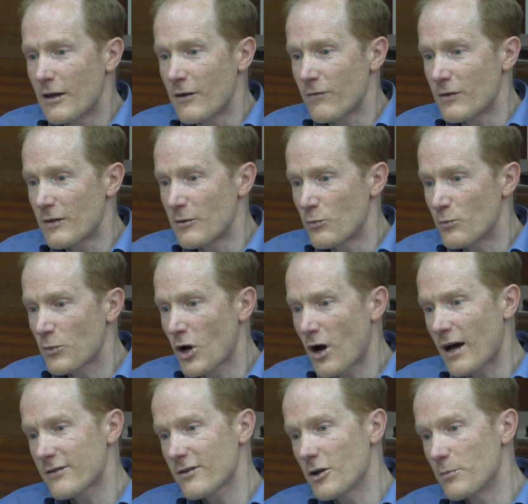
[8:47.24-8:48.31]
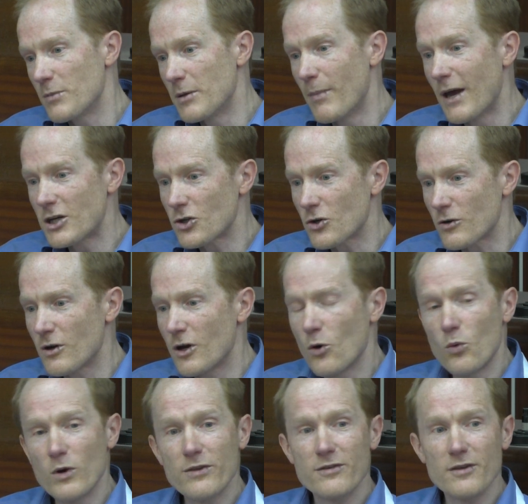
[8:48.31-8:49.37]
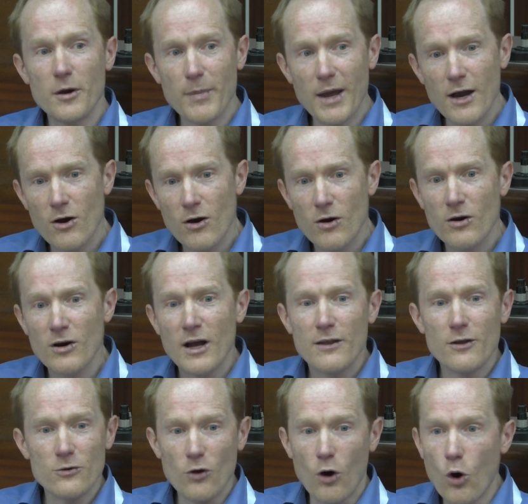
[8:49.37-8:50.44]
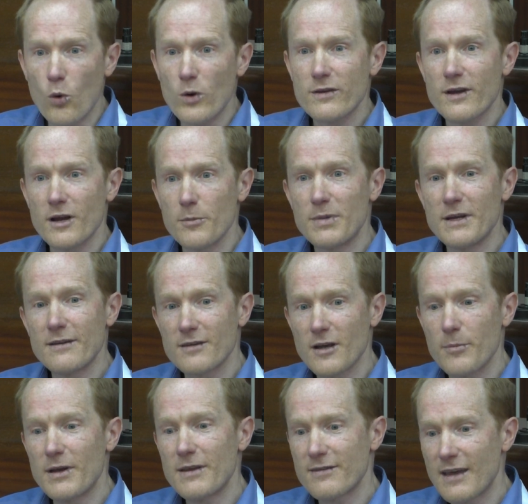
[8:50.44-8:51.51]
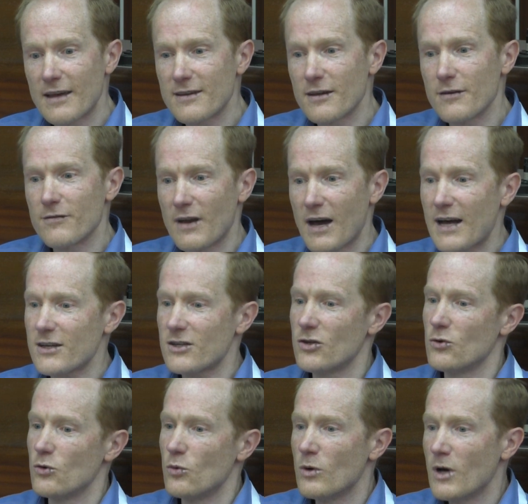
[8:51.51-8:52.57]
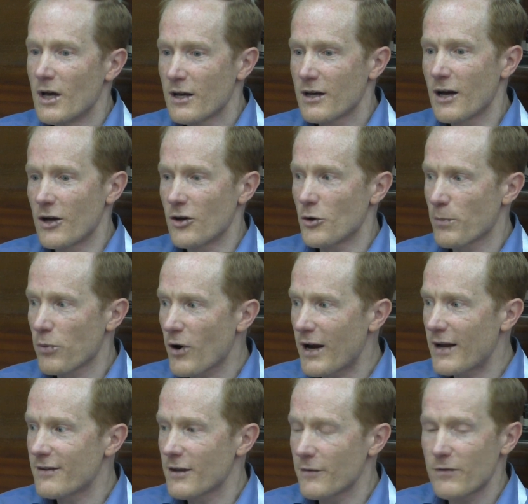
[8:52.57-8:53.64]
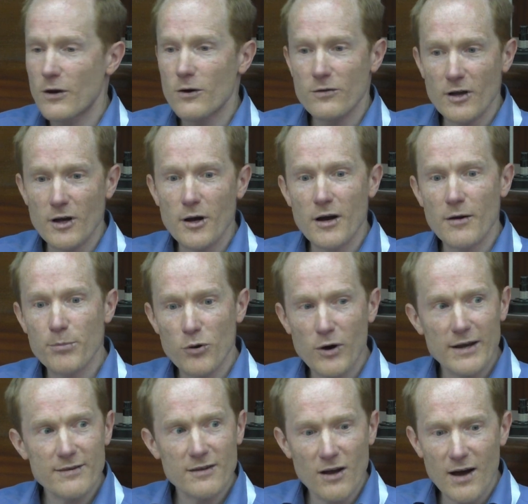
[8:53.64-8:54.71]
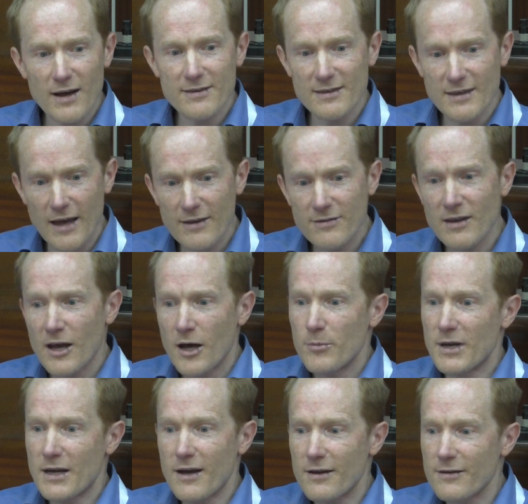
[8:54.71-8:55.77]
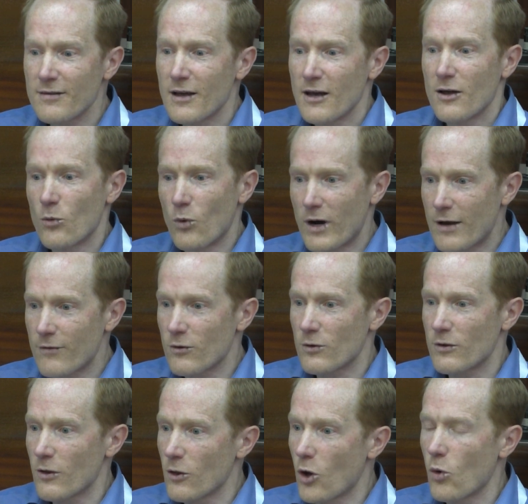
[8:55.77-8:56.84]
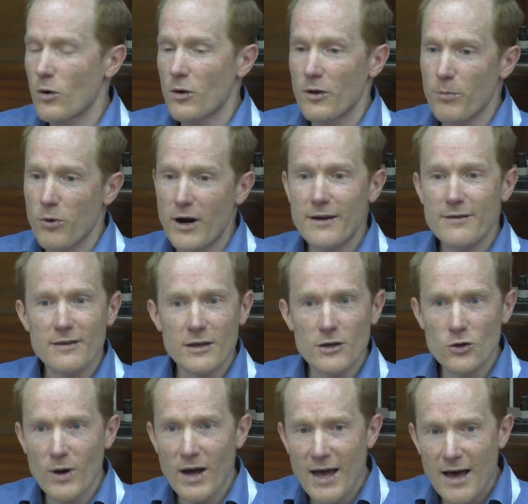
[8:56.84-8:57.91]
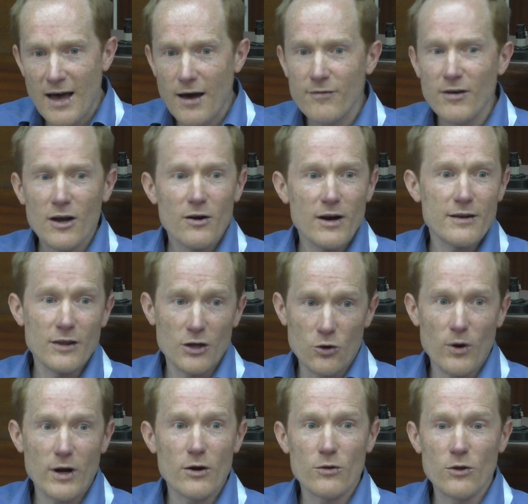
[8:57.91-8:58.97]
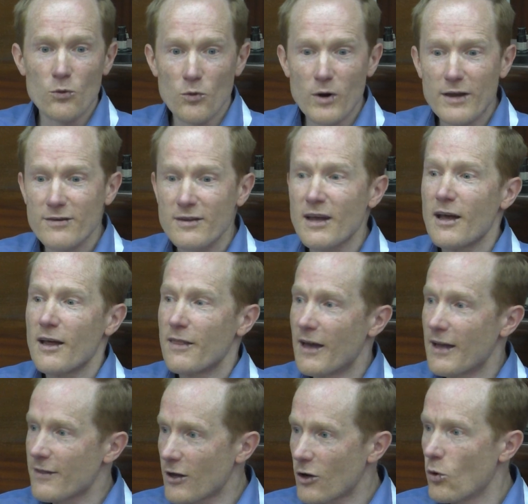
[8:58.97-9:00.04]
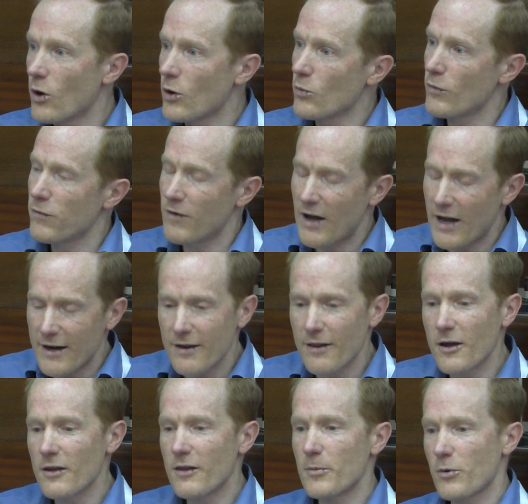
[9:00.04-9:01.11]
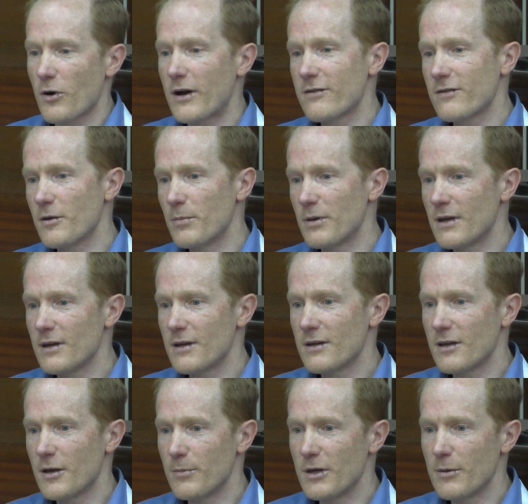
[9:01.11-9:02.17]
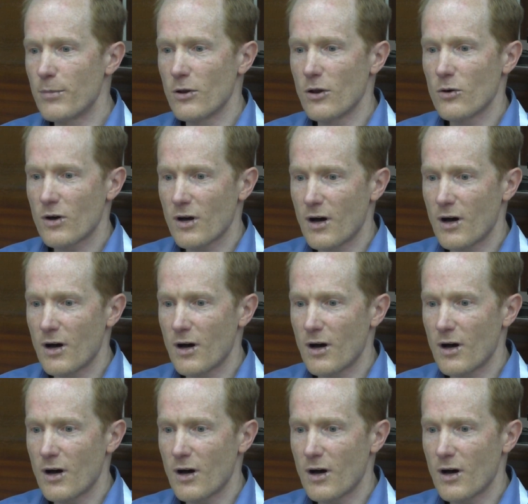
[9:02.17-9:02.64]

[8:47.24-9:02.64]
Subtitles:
if cost could be measured with some error, there's always going to be some incentive not to cut your price if there's a price cost test, because whatever the lower the price that you have, right, the greater the risk that the court will find the price to be below